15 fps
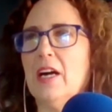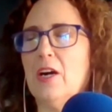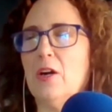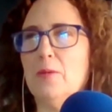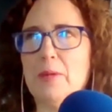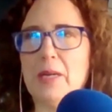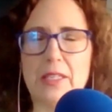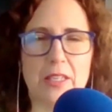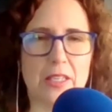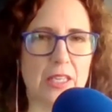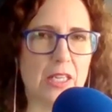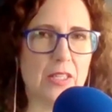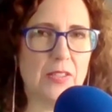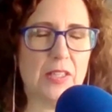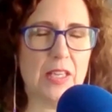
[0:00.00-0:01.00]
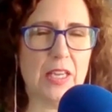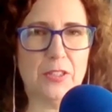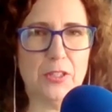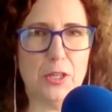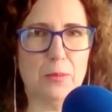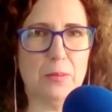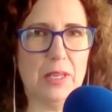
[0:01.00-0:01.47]
Oh my goodness.
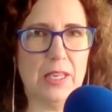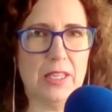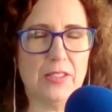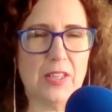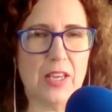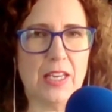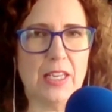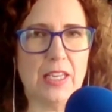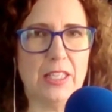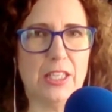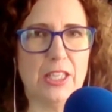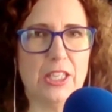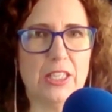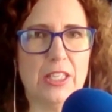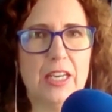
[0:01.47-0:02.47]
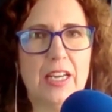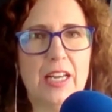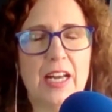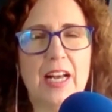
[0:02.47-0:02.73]
It's going to be an exciting year.